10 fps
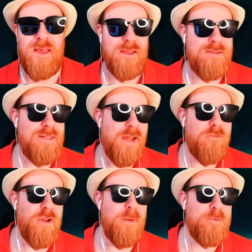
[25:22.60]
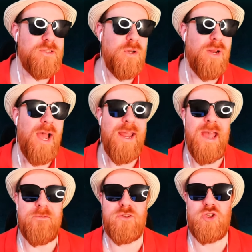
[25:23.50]
Because in every episode, I
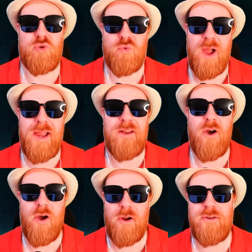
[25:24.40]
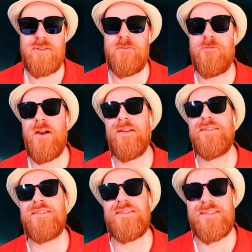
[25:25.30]
have tried hard to find
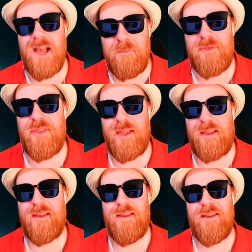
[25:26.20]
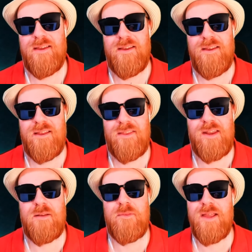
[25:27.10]
something that
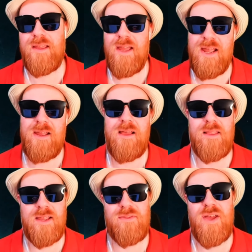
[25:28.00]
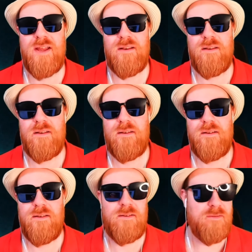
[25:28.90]
I'm like, hey, I like that.
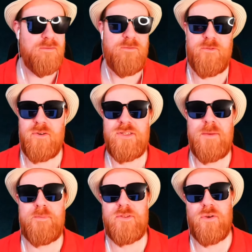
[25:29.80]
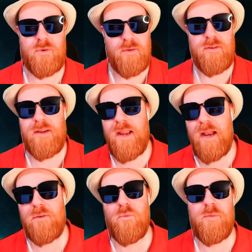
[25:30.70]
First episode,
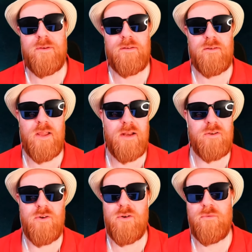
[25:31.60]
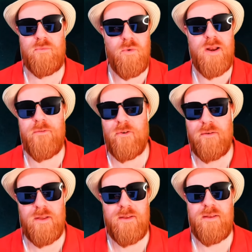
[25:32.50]
Catwoman, Catgirl, whatever.
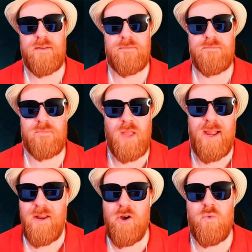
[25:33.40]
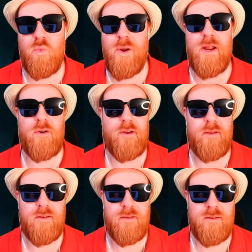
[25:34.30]
I know, weird.
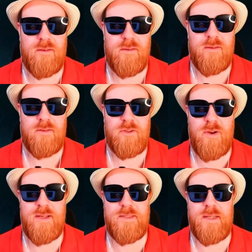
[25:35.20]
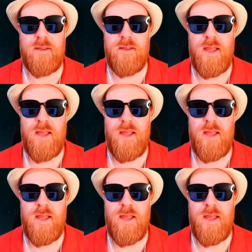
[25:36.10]
Crazy.